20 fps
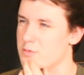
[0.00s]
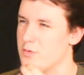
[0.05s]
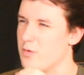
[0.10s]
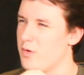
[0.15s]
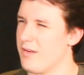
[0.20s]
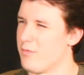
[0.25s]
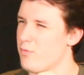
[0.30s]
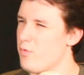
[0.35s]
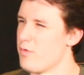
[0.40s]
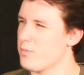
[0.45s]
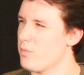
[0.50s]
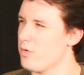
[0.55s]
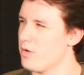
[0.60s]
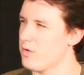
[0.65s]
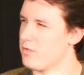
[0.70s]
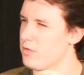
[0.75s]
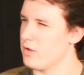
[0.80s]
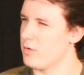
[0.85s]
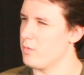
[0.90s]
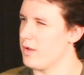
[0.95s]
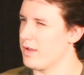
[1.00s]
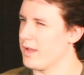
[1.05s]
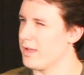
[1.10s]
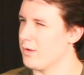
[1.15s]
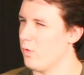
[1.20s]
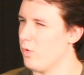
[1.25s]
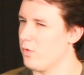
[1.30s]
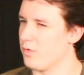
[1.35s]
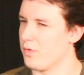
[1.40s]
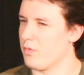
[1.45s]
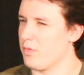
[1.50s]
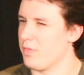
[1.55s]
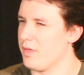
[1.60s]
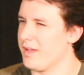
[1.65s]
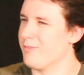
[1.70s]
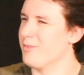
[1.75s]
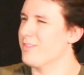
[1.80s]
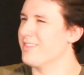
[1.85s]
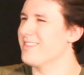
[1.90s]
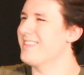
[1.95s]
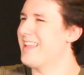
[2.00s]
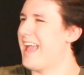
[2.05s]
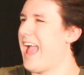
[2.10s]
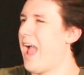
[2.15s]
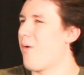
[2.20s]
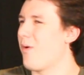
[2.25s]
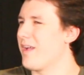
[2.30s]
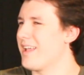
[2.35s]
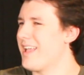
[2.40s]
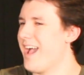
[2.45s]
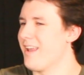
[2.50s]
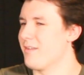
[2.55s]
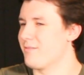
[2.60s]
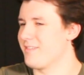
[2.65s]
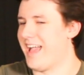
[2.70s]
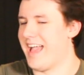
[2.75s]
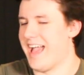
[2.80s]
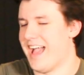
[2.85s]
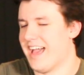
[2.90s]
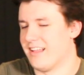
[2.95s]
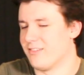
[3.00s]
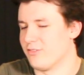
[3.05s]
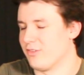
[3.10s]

oh, I've always wanted to do like an audio thing, or well, now I kind of can.